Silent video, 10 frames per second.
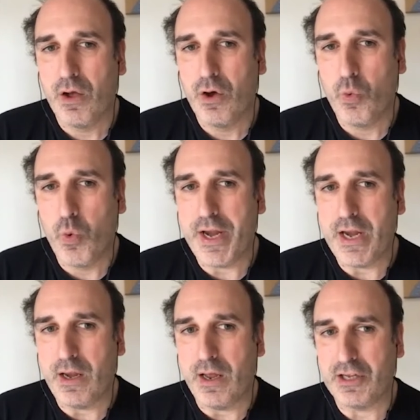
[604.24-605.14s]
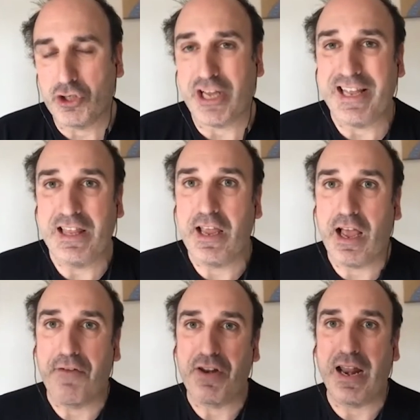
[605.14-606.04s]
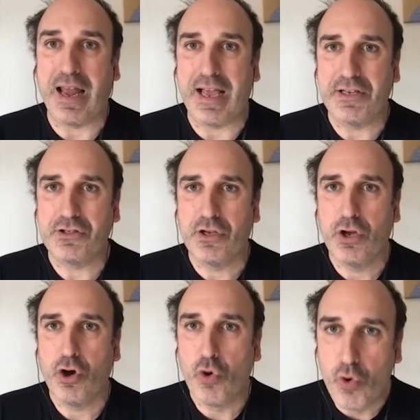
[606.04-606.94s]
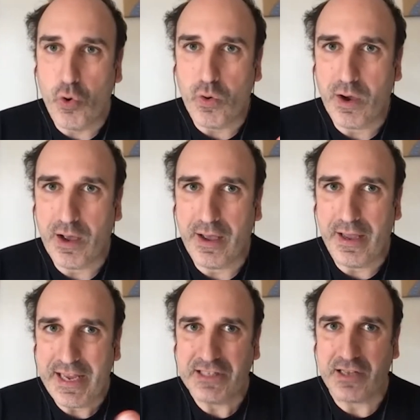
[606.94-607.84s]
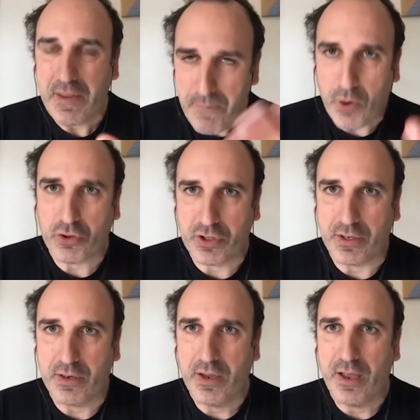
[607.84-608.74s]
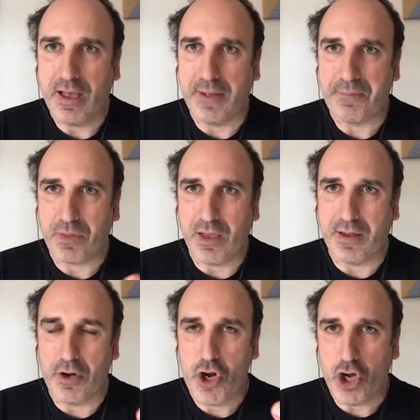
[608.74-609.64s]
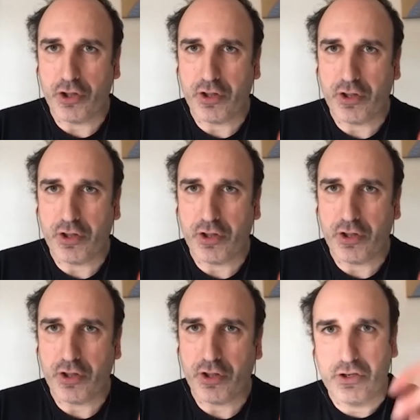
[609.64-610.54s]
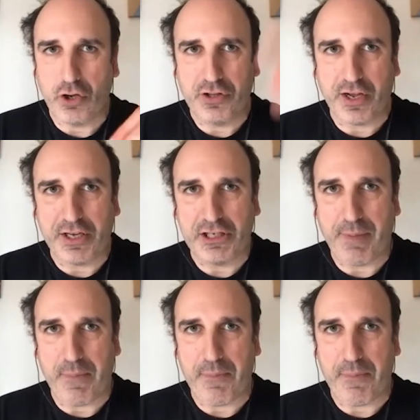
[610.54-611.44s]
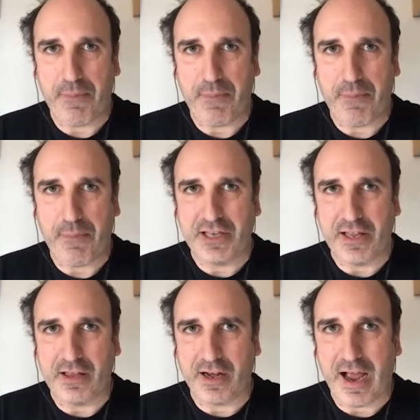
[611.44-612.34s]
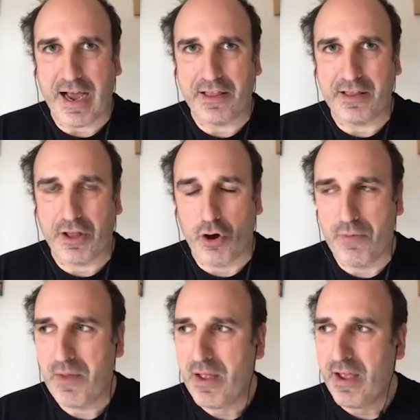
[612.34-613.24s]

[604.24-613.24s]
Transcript: we, as society, have realized who is important, and not the politician, not the rich people who can sit and hide at home.